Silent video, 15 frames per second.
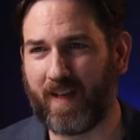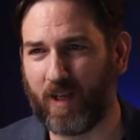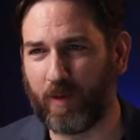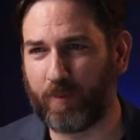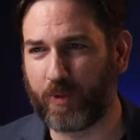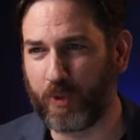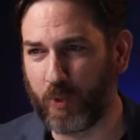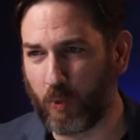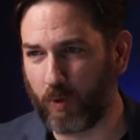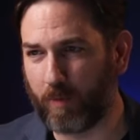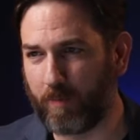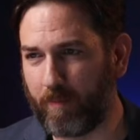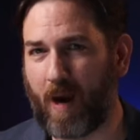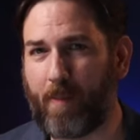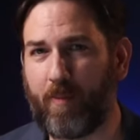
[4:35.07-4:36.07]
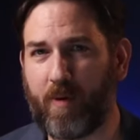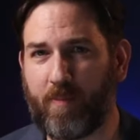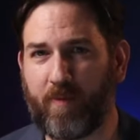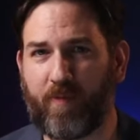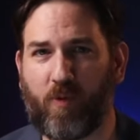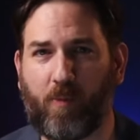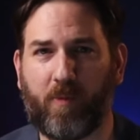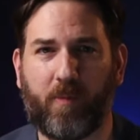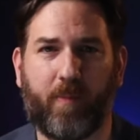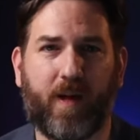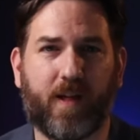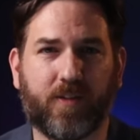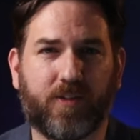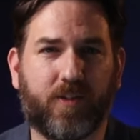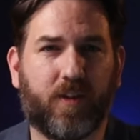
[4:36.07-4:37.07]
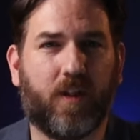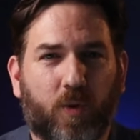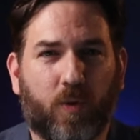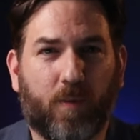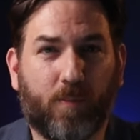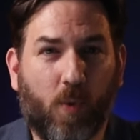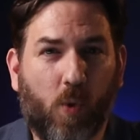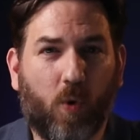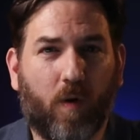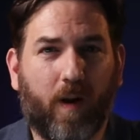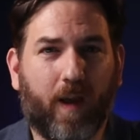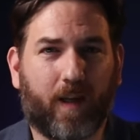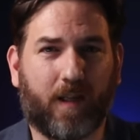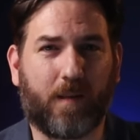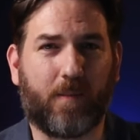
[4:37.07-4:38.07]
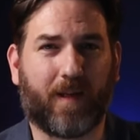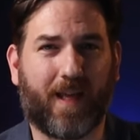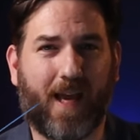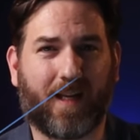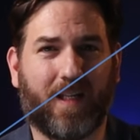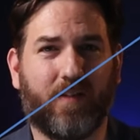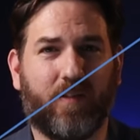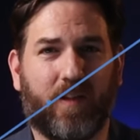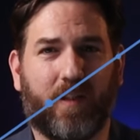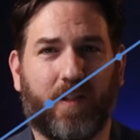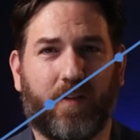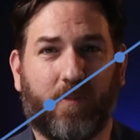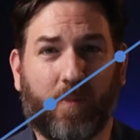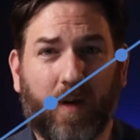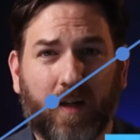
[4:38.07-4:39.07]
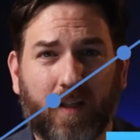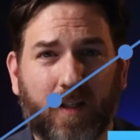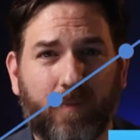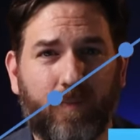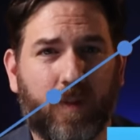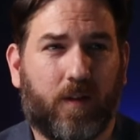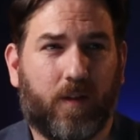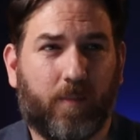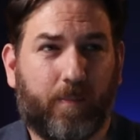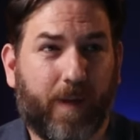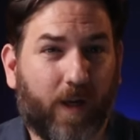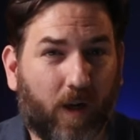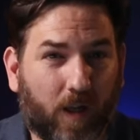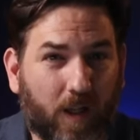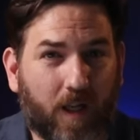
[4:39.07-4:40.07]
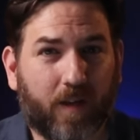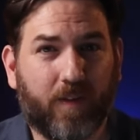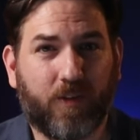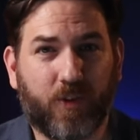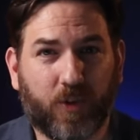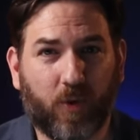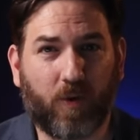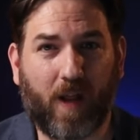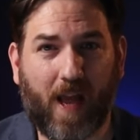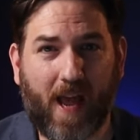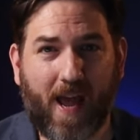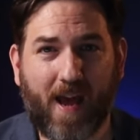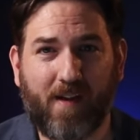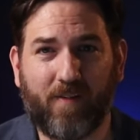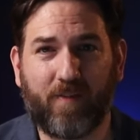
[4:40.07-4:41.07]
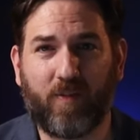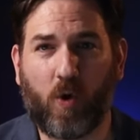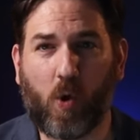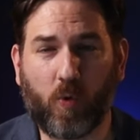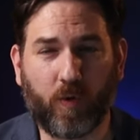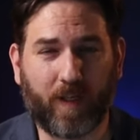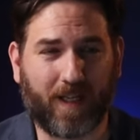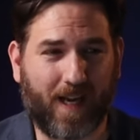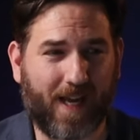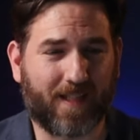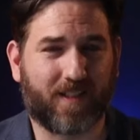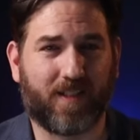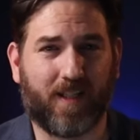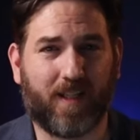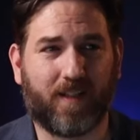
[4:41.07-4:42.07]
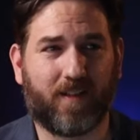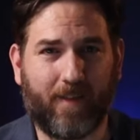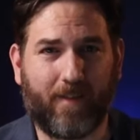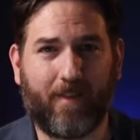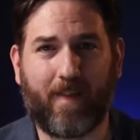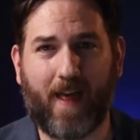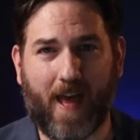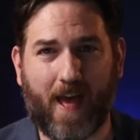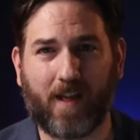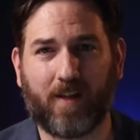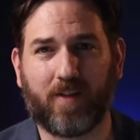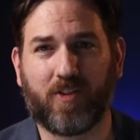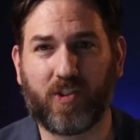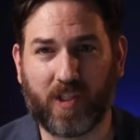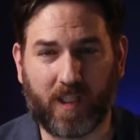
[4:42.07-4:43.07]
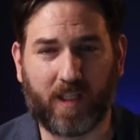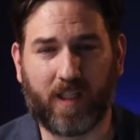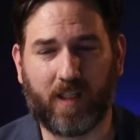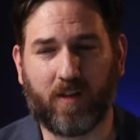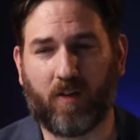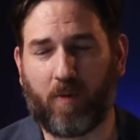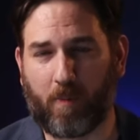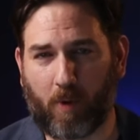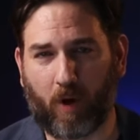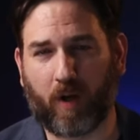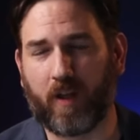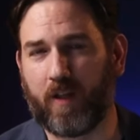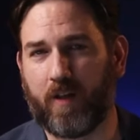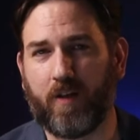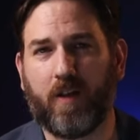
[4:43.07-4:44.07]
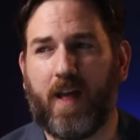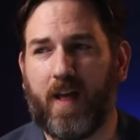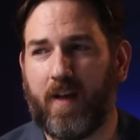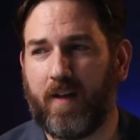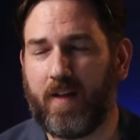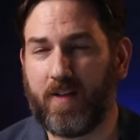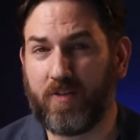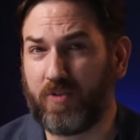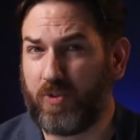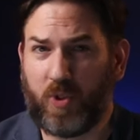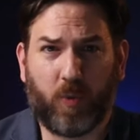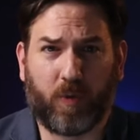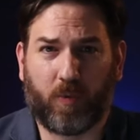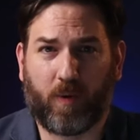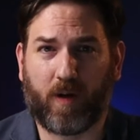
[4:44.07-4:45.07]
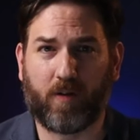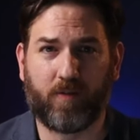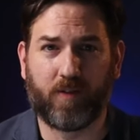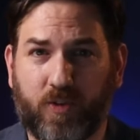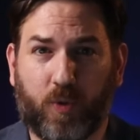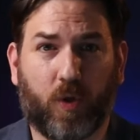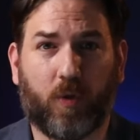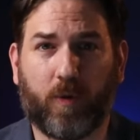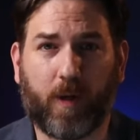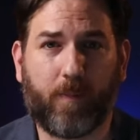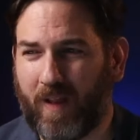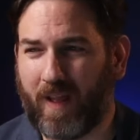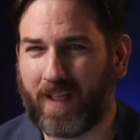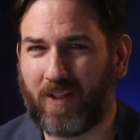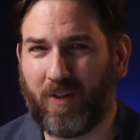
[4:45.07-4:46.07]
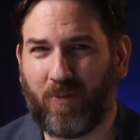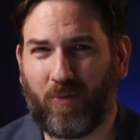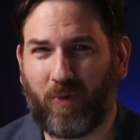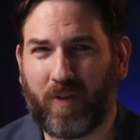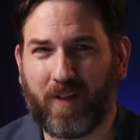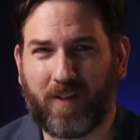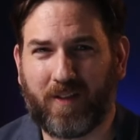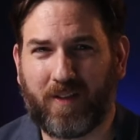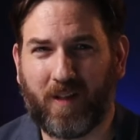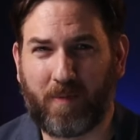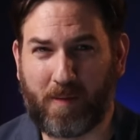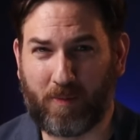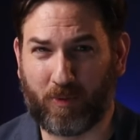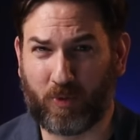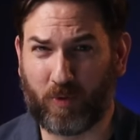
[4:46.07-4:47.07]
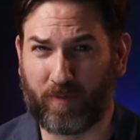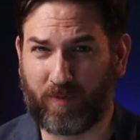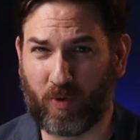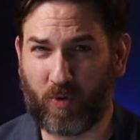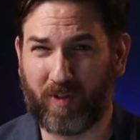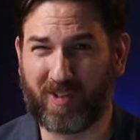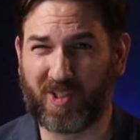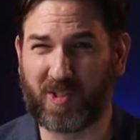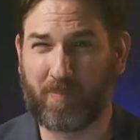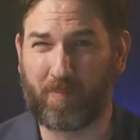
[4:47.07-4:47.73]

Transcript: that helps your property perform the best. And so the more economic activity in the market, the better luck that you're going to have owning an asset in that city or market that is is doing well, is growing. We like to really tell people to avoid